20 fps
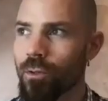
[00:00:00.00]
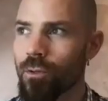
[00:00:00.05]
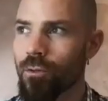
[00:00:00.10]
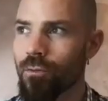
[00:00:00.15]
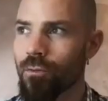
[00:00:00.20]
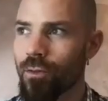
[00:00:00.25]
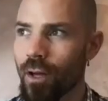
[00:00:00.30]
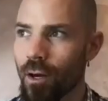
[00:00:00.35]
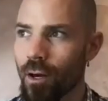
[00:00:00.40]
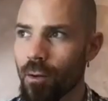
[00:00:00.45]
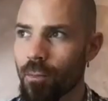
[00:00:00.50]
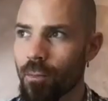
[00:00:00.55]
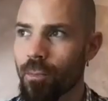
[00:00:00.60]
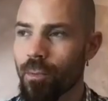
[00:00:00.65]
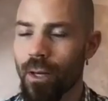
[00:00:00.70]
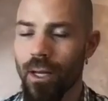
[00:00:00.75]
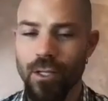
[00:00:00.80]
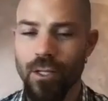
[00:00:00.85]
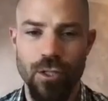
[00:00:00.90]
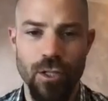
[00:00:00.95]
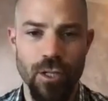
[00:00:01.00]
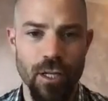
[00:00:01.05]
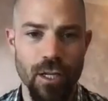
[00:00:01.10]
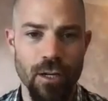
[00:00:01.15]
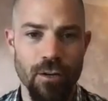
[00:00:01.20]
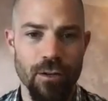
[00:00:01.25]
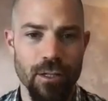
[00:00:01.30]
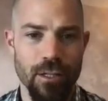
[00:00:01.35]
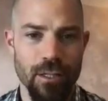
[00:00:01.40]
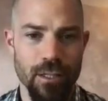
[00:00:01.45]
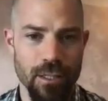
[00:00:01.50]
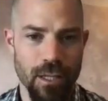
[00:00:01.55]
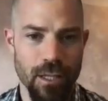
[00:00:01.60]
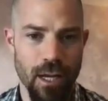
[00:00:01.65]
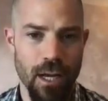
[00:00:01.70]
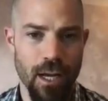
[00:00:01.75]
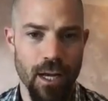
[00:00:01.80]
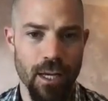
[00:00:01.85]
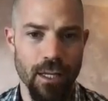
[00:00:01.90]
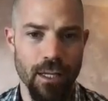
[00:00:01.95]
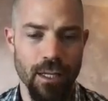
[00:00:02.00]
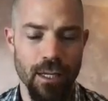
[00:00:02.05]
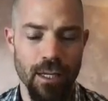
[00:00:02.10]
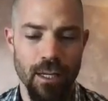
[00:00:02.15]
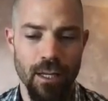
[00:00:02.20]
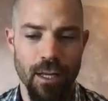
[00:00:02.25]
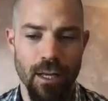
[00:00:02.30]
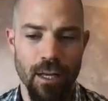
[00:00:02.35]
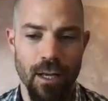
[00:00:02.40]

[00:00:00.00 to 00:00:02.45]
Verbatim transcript: develop, engineer, and design